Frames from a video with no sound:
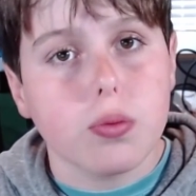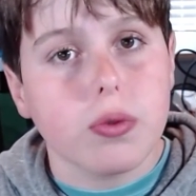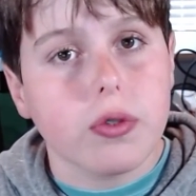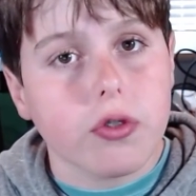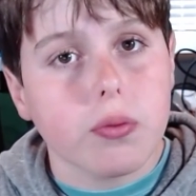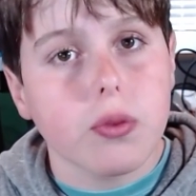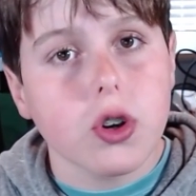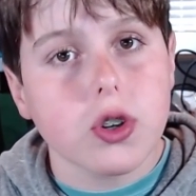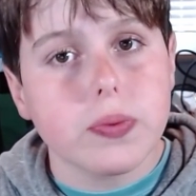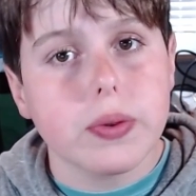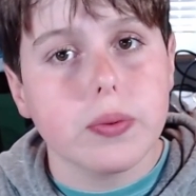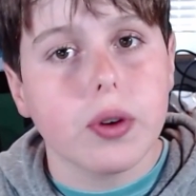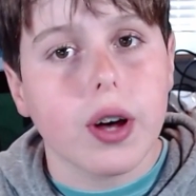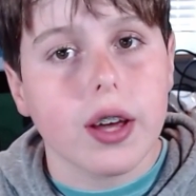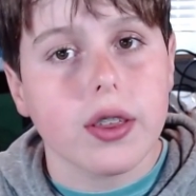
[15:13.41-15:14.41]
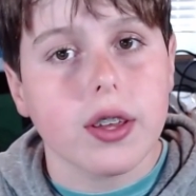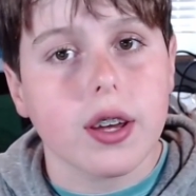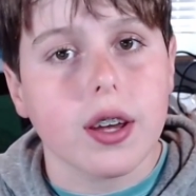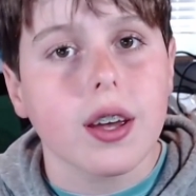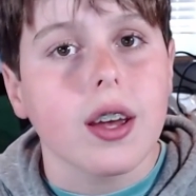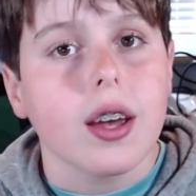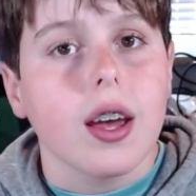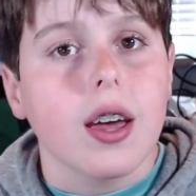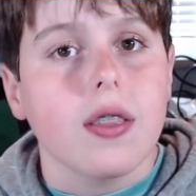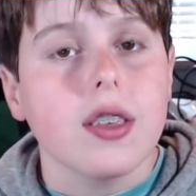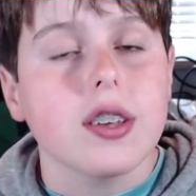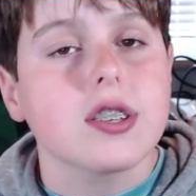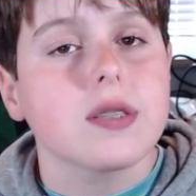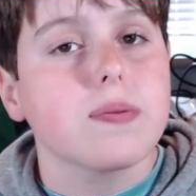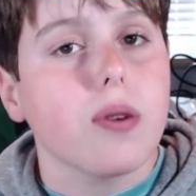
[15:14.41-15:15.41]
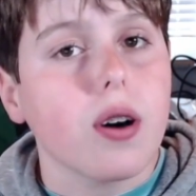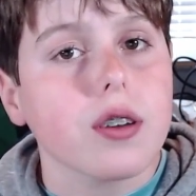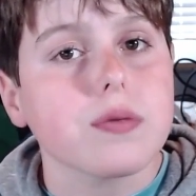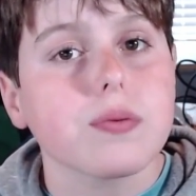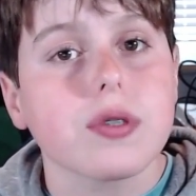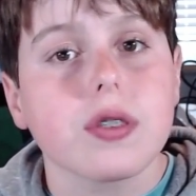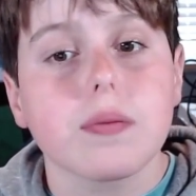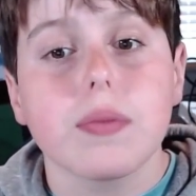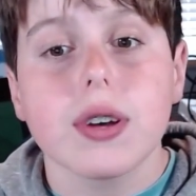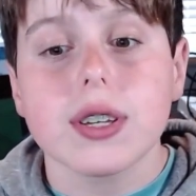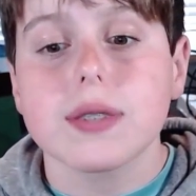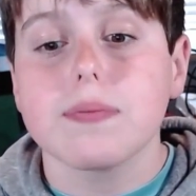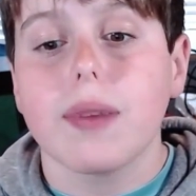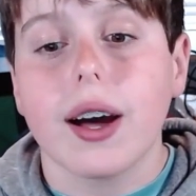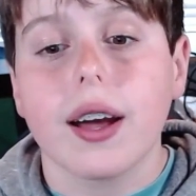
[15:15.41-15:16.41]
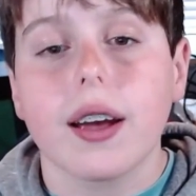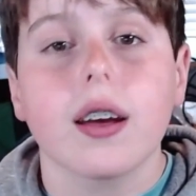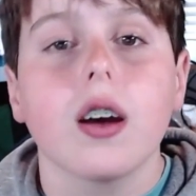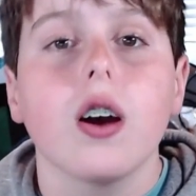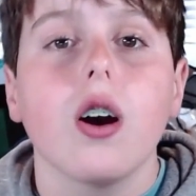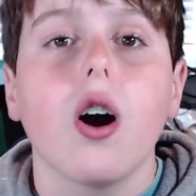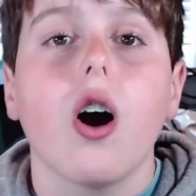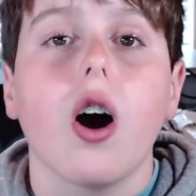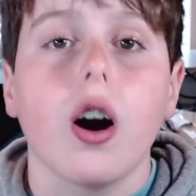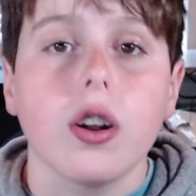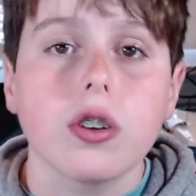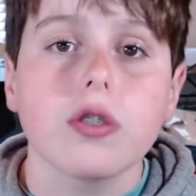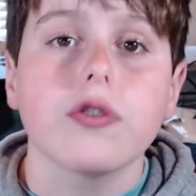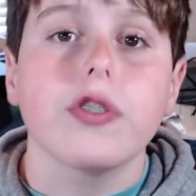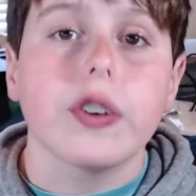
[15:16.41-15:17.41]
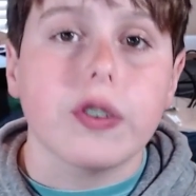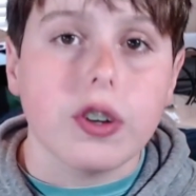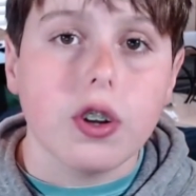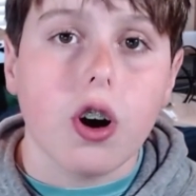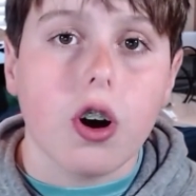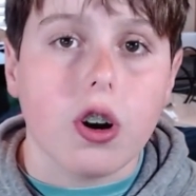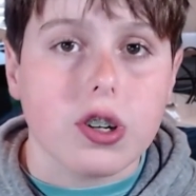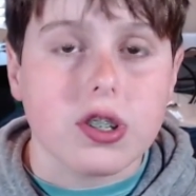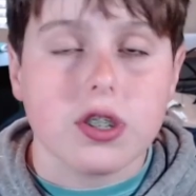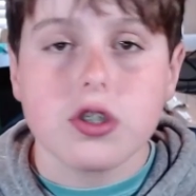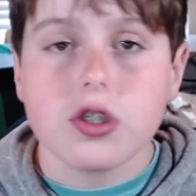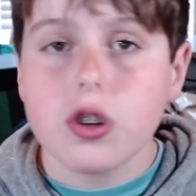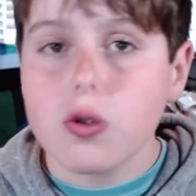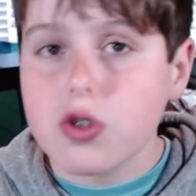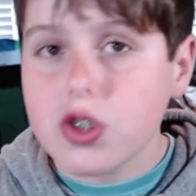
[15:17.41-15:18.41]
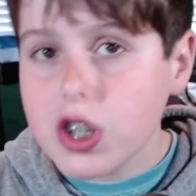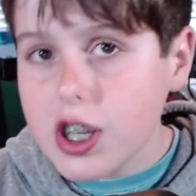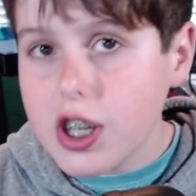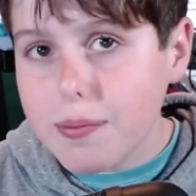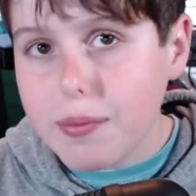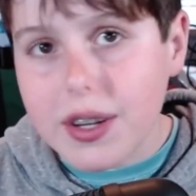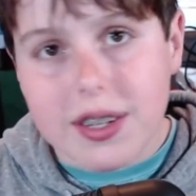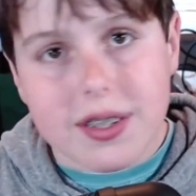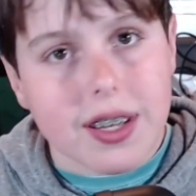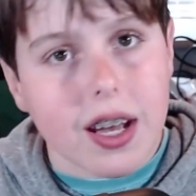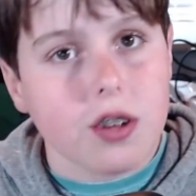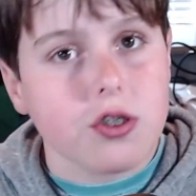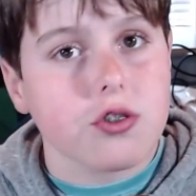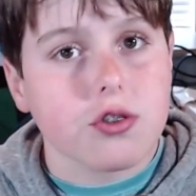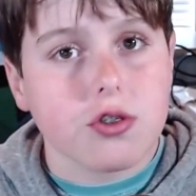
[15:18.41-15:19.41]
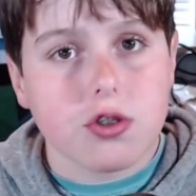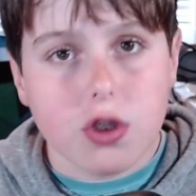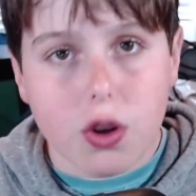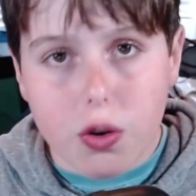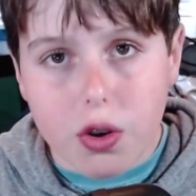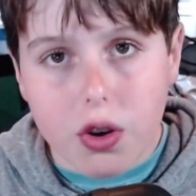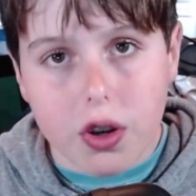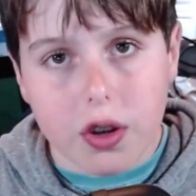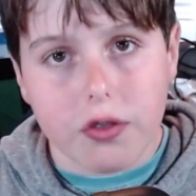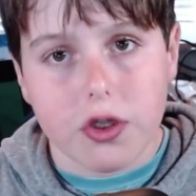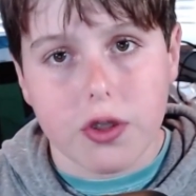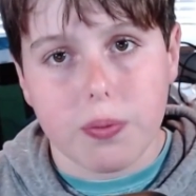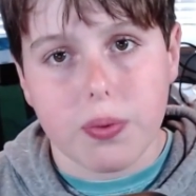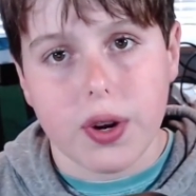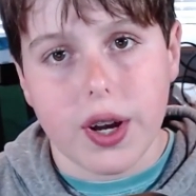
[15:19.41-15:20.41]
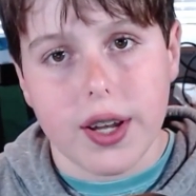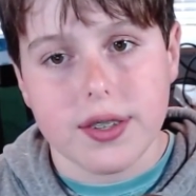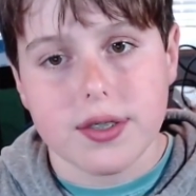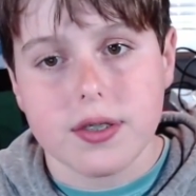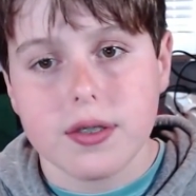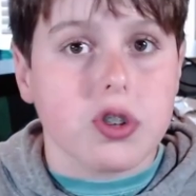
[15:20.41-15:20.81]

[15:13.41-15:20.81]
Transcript: But for most people, I think this is possibly the best mic under $50. It's so cheap, but it sounds so good for the price.